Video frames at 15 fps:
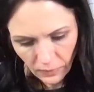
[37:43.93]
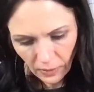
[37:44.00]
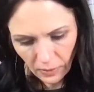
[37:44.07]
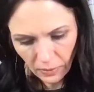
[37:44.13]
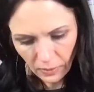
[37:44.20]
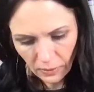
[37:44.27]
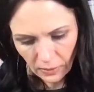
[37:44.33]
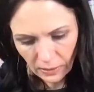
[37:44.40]

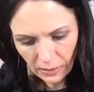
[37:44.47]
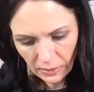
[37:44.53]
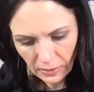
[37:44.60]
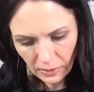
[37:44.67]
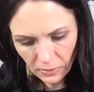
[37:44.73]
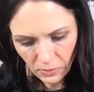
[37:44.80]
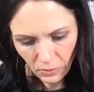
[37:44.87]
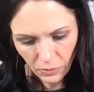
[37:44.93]
I'm gonna get
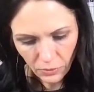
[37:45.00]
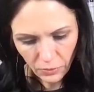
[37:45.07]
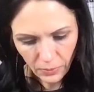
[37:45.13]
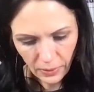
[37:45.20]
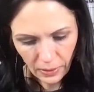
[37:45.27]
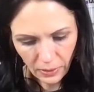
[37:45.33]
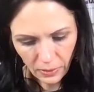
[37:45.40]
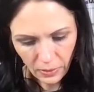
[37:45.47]
this all the
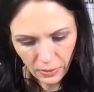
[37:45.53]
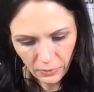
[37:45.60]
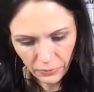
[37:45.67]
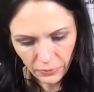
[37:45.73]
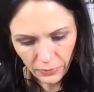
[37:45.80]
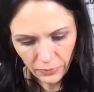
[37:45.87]
way off.